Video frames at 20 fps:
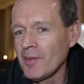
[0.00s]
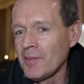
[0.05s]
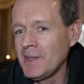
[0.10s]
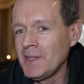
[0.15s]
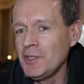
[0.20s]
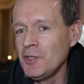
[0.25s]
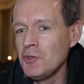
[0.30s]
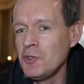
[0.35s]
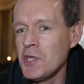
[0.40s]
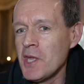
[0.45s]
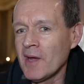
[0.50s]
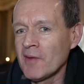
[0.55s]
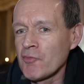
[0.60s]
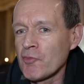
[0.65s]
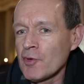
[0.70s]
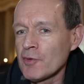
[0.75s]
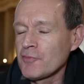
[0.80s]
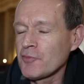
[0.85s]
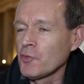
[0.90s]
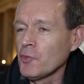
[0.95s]
I mean, you'd
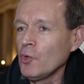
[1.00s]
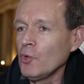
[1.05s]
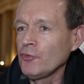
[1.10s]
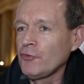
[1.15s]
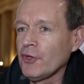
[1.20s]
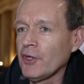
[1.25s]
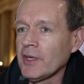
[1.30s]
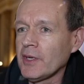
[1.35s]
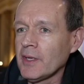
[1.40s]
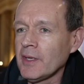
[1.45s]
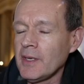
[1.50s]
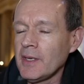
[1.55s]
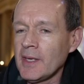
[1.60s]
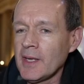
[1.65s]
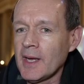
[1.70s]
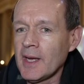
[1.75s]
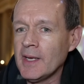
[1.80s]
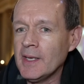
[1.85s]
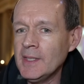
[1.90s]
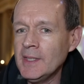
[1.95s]
never have thought it. And,
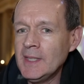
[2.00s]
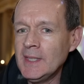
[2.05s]
uh,